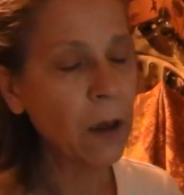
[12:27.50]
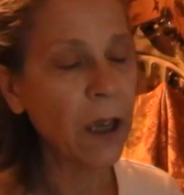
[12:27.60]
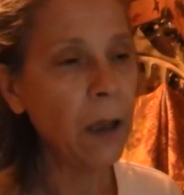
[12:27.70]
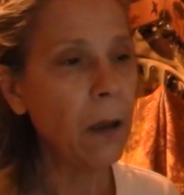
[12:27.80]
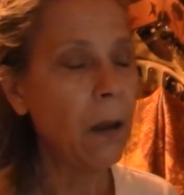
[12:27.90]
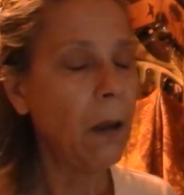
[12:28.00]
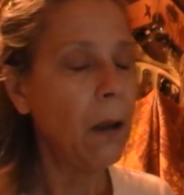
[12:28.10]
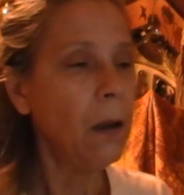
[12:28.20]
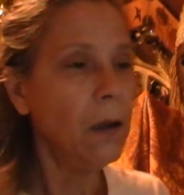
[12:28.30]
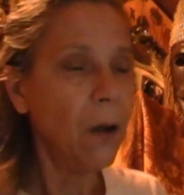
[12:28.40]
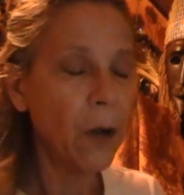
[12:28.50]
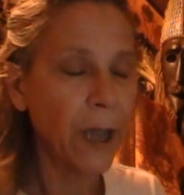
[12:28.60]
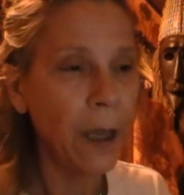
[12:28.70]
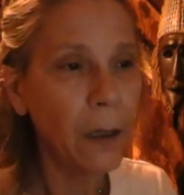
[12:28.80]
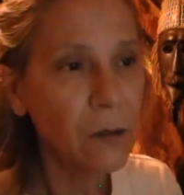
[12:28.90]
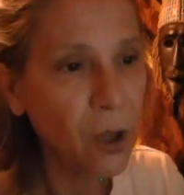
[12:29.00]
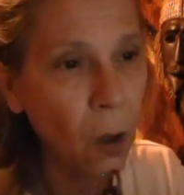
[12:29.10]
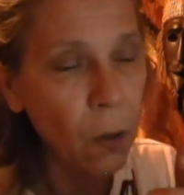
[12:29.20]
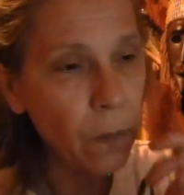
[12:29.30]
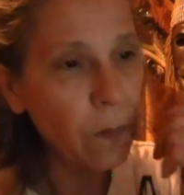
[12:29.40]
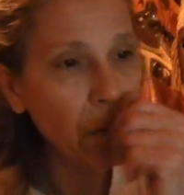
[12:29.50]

Okay, so